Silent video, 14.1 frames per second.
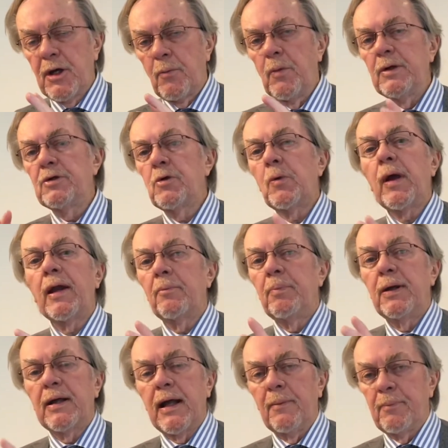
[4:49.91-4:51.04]
which we're going to
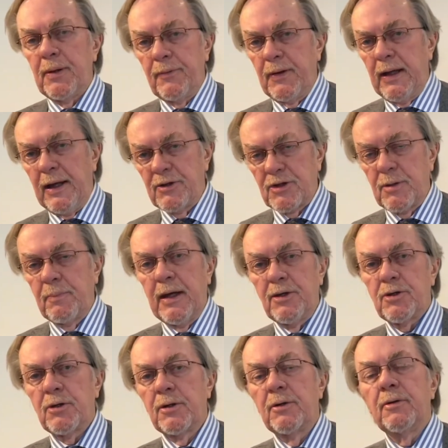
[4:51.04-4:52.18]
pick up in the
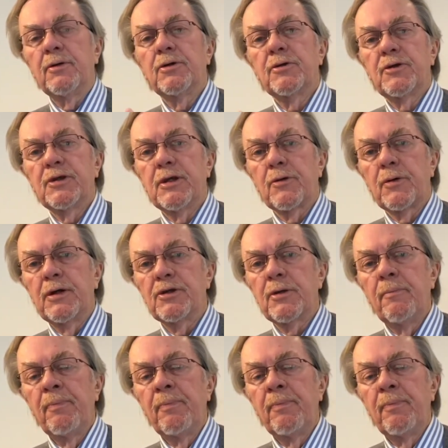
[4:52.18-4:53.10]
estimation series.